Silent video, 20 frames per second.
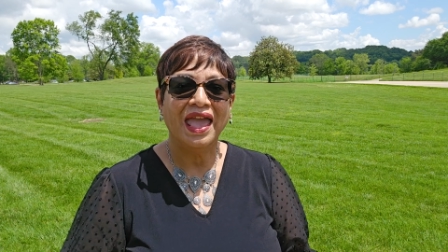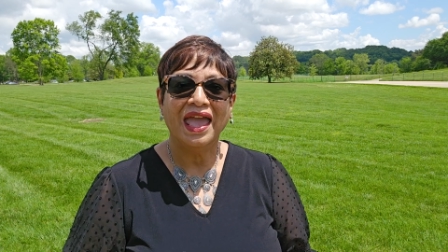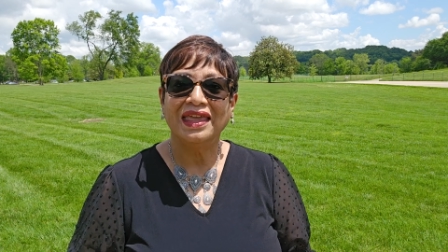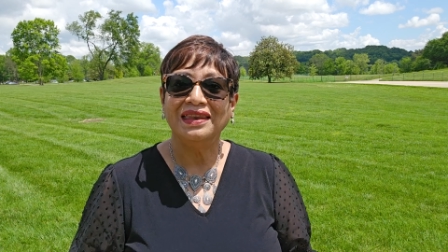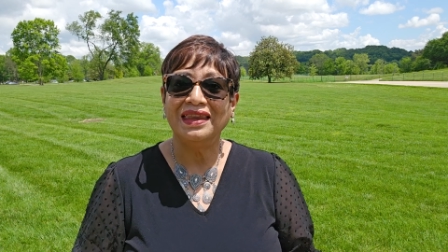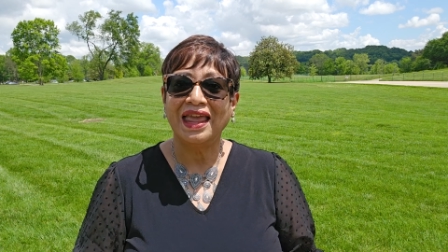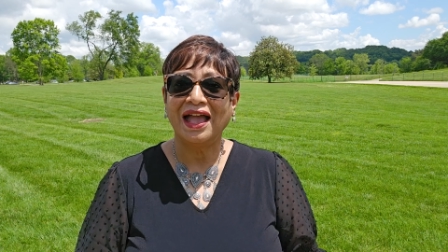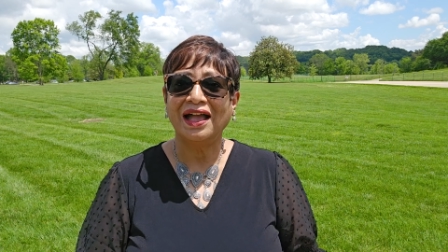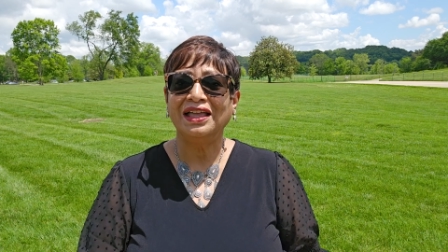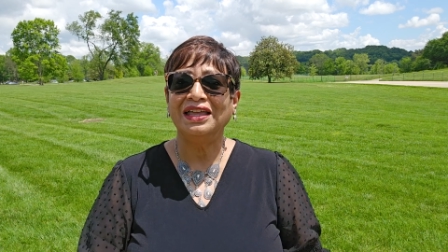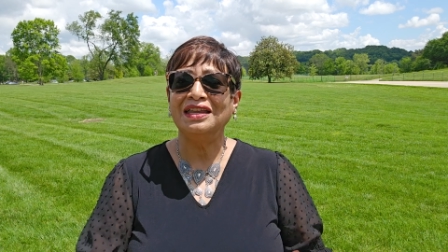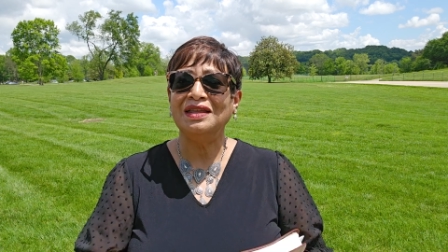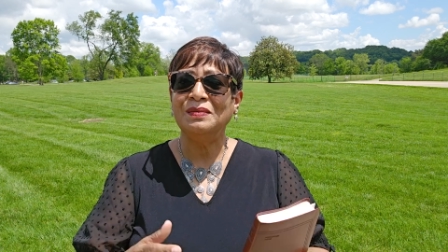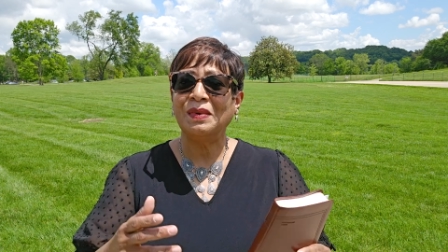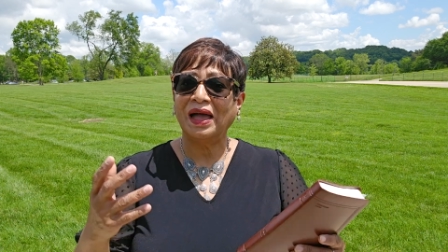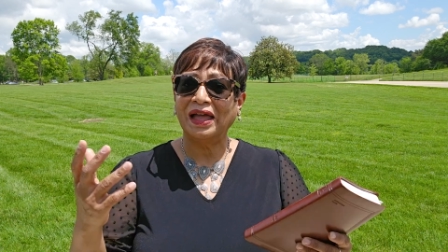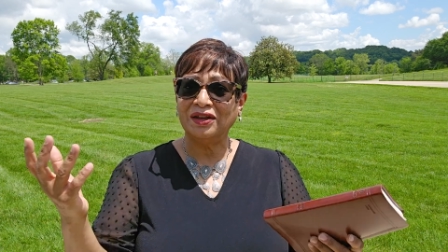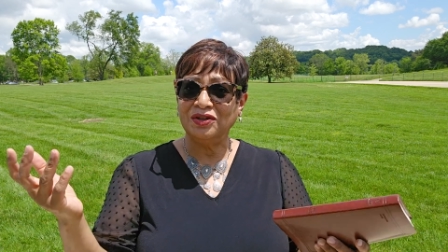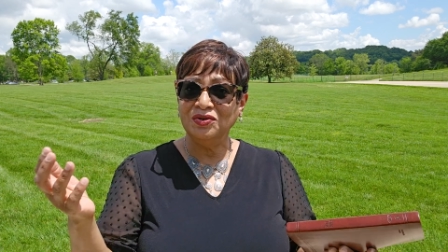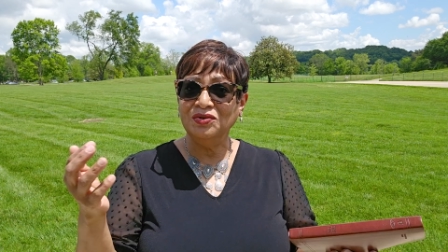Now,
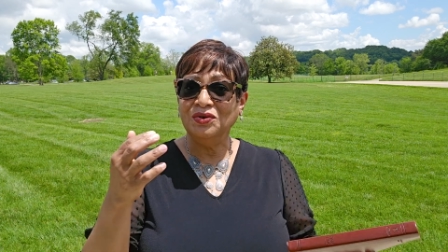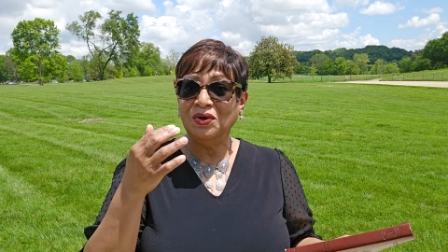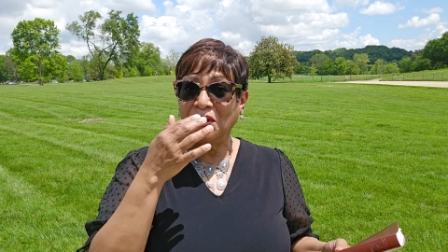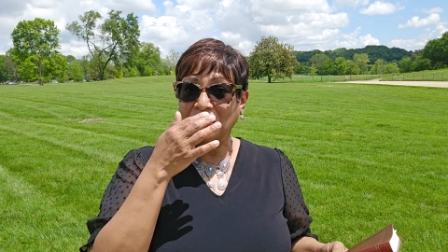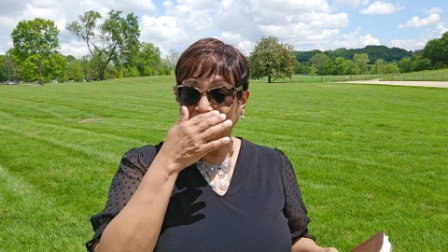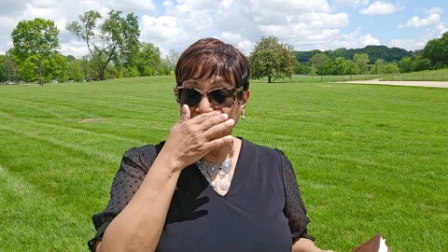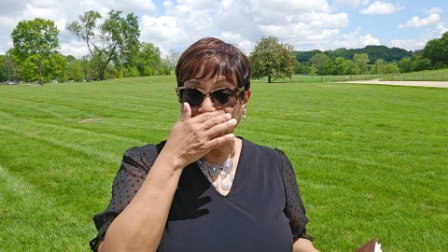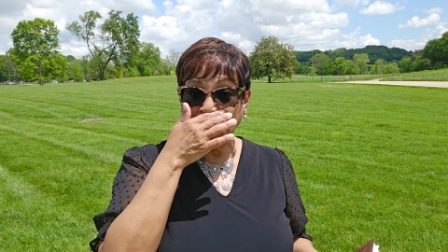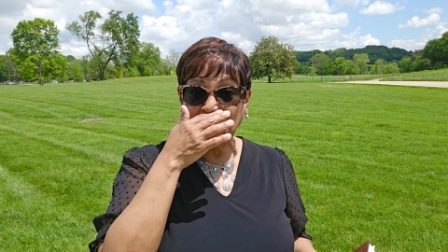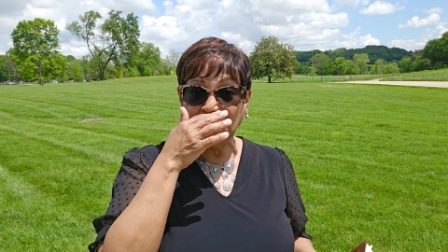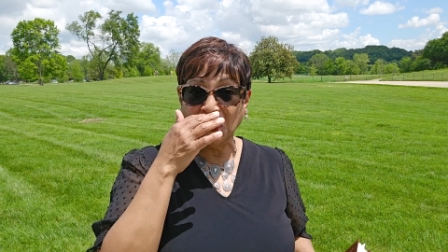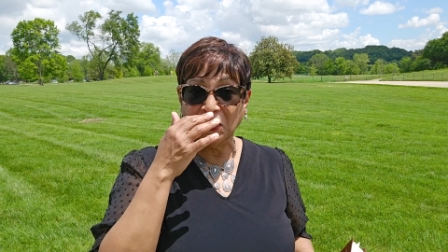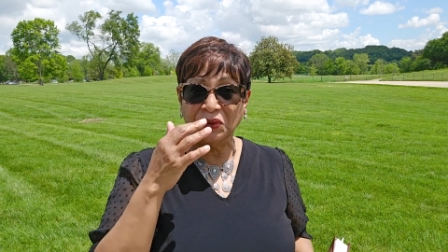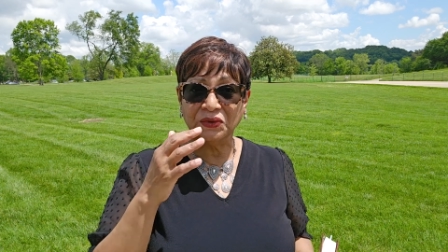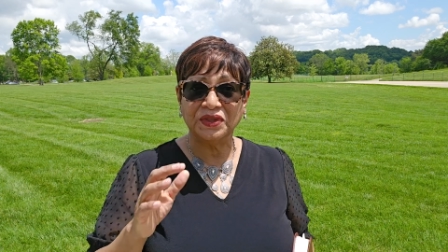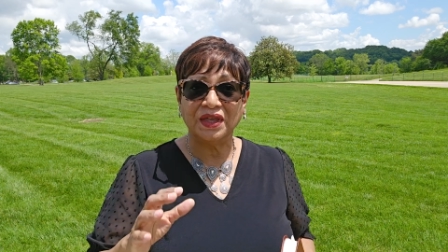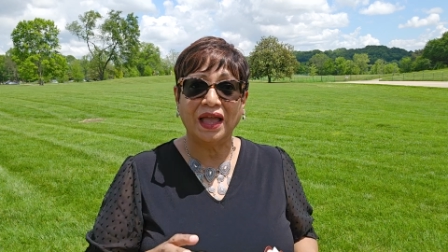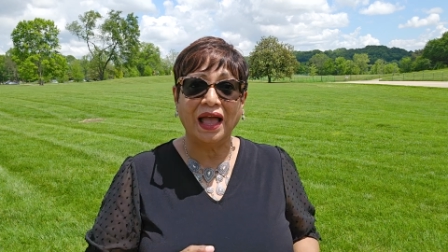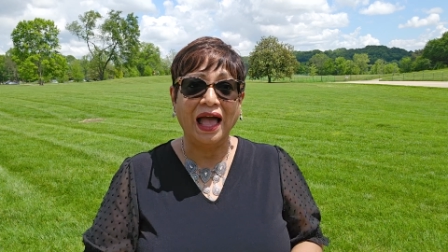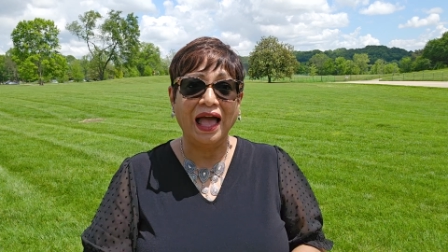anybody who knows me knows
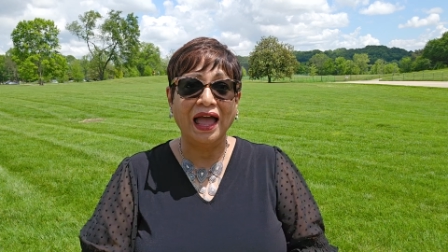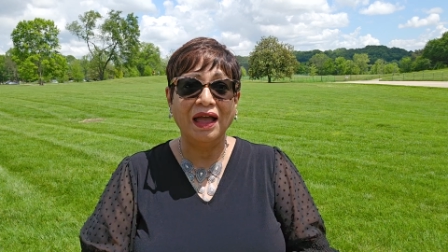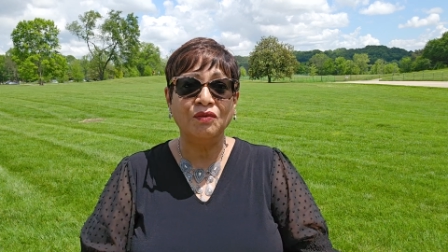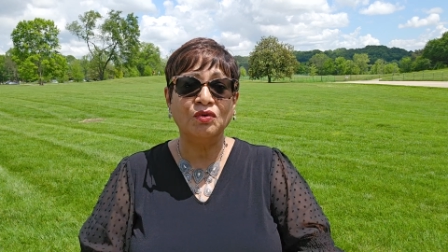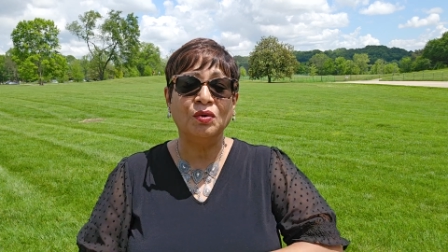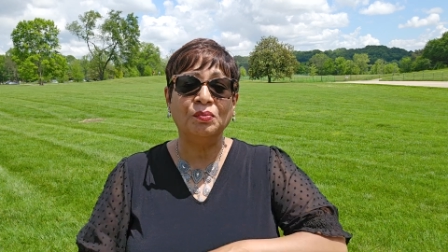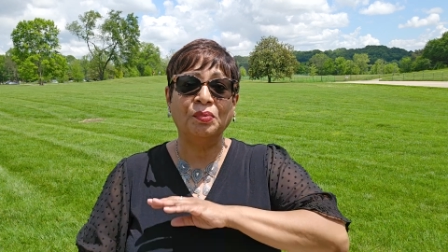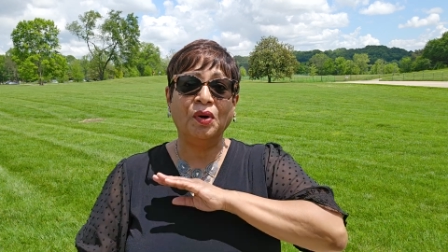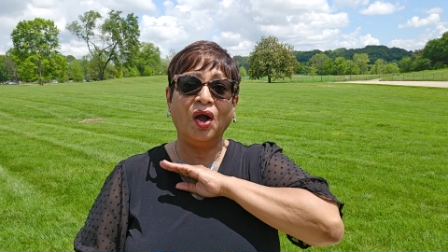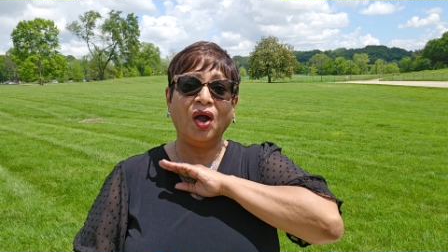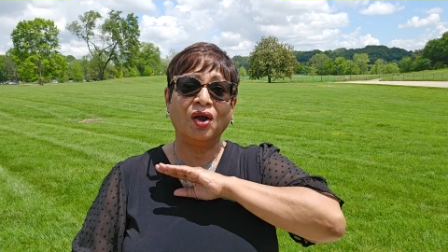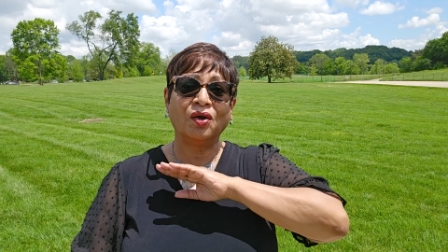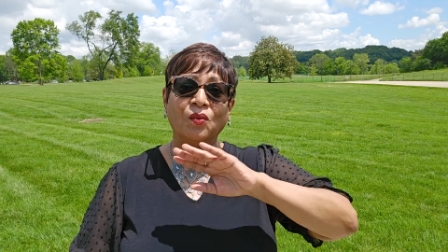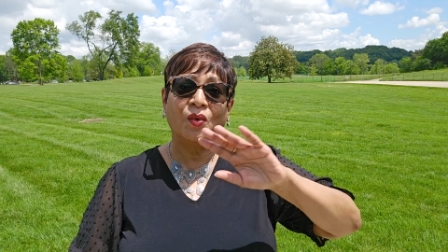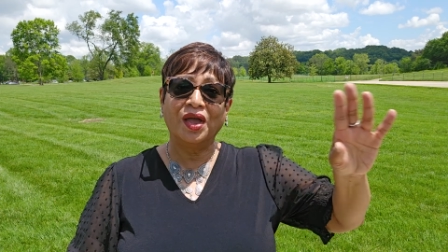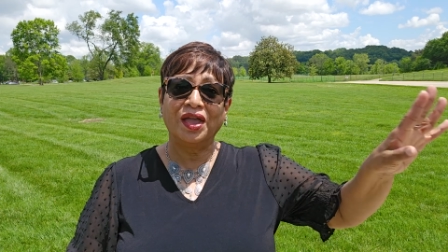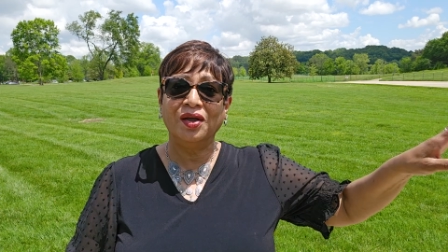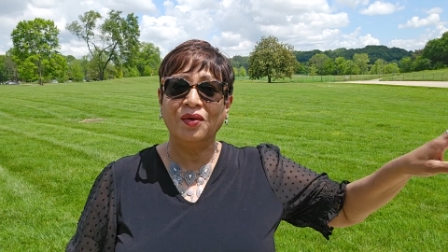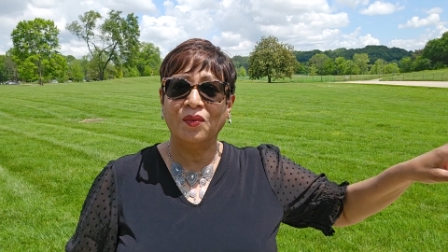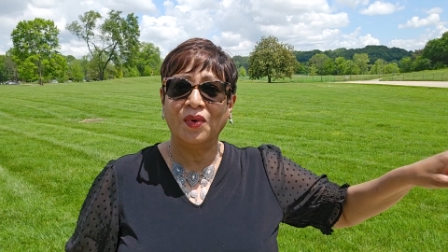that I will park
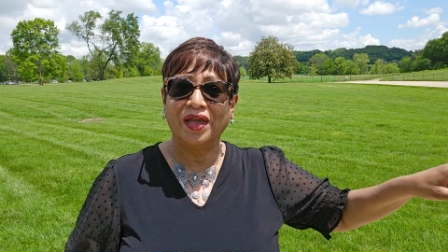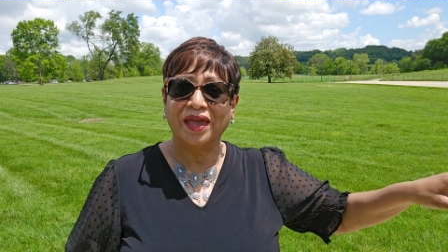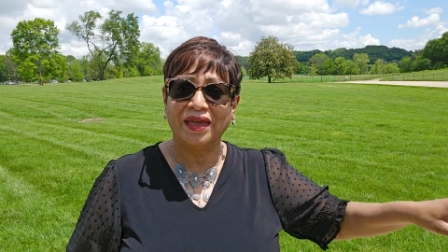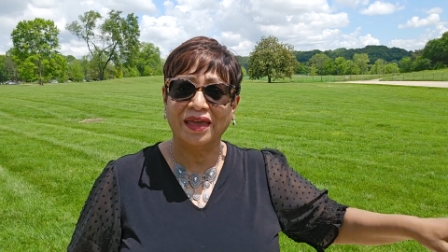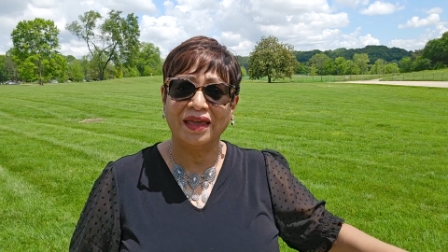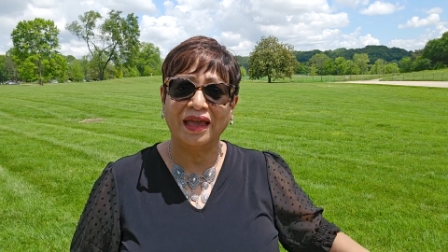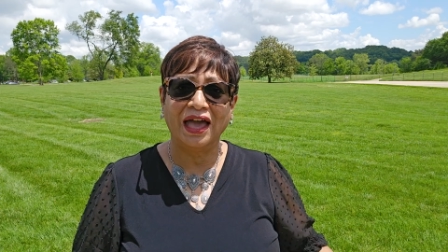way away.